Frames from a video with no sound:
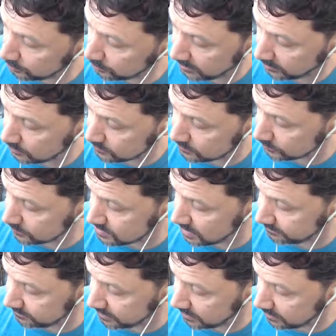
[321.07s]
and useful
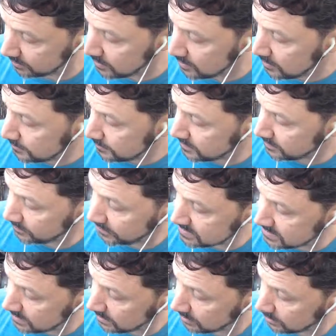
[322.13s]
stuff in it. The things
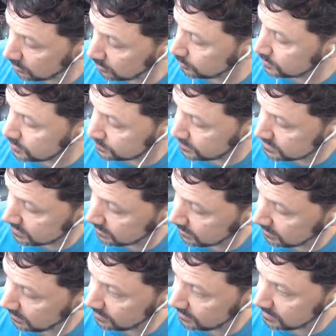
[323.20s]
that it includes are things like
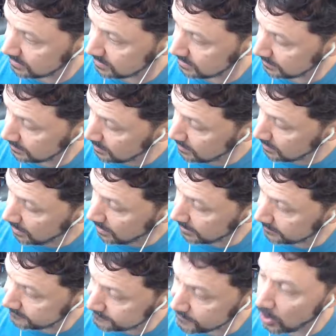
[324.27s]
the uh,
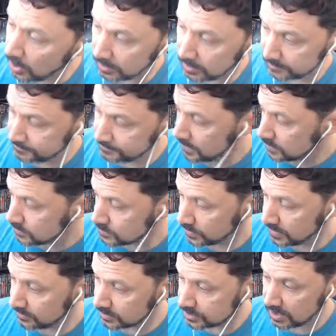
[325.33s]
faun. So
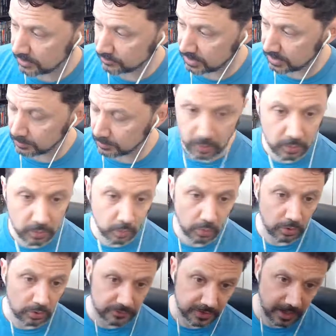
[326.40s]
in the Shadow of the Demon Lord
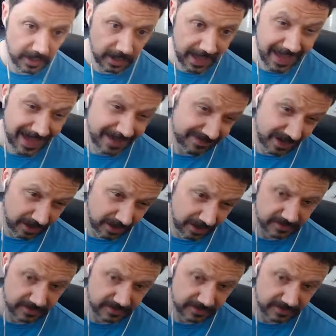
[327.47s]
world, uh, half elves